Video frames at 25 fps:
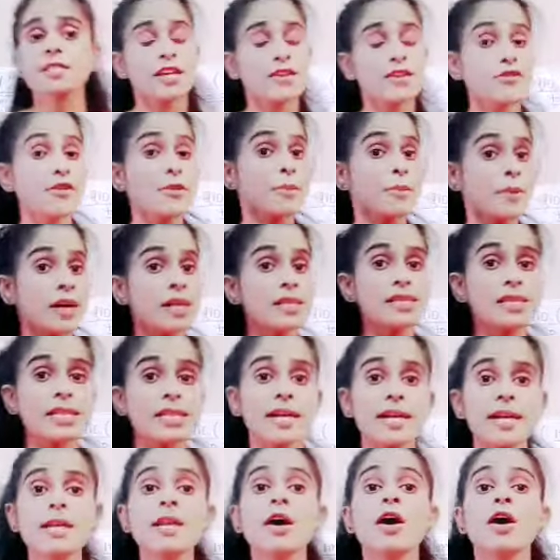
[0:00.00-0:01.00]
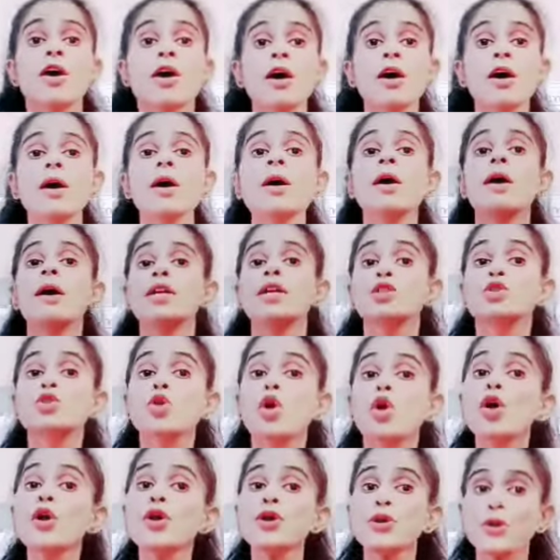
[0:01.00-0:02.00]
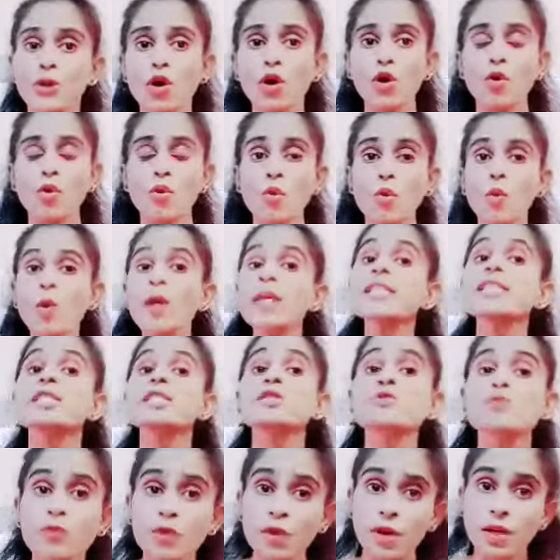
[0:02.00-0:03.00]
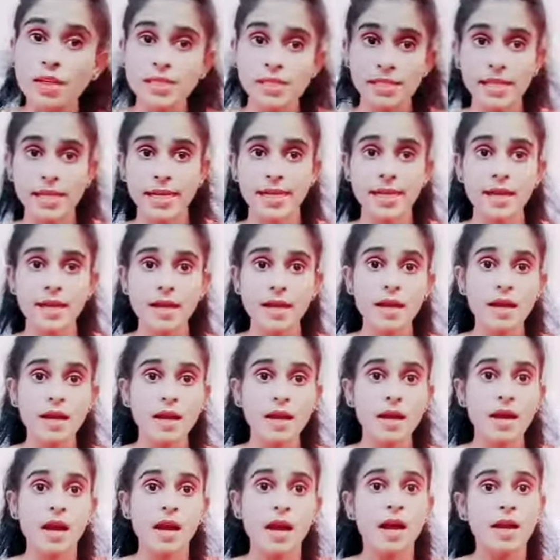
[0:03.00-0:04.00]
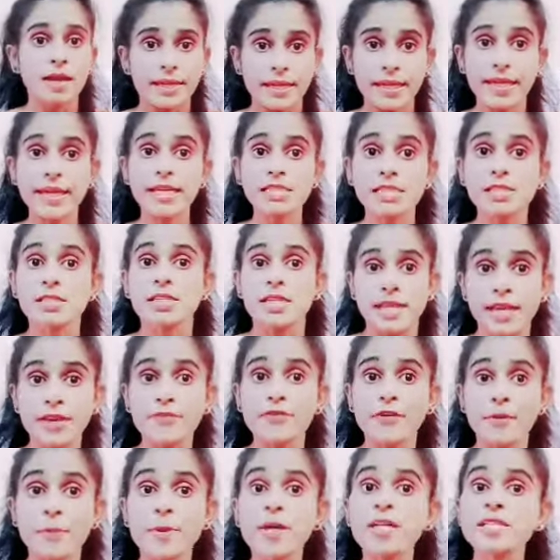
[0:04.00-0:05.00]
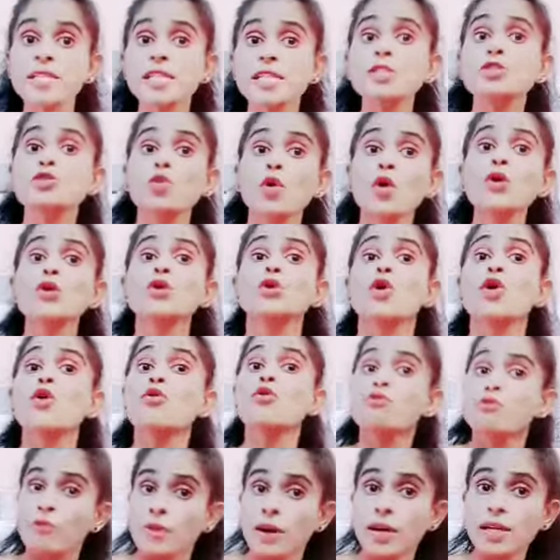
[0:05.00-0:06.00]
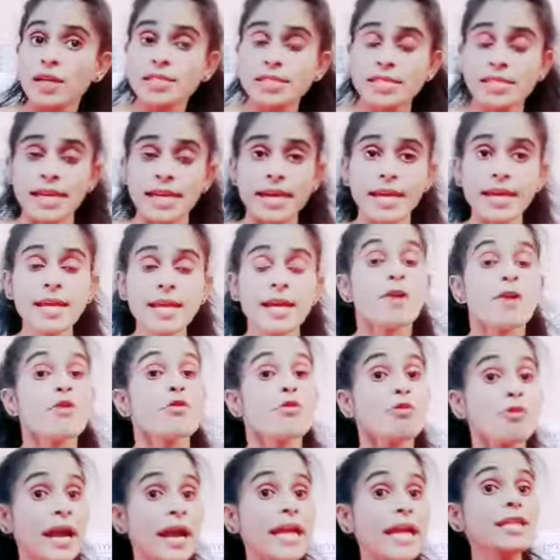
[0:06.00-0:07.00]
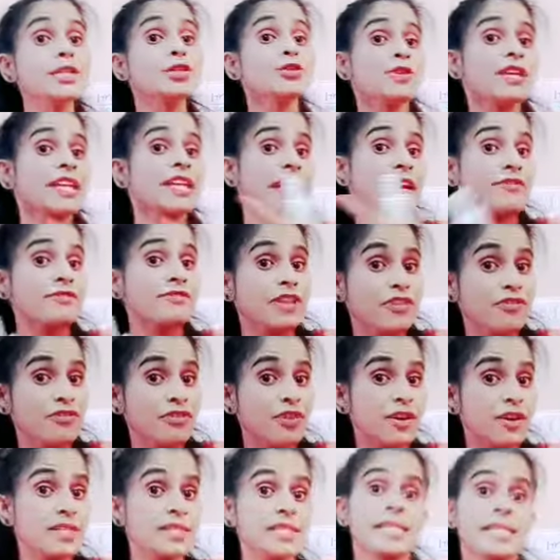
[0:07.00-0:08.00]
person don't know what is first aid. Yes, if a person don't know first aid, when to give the first aid,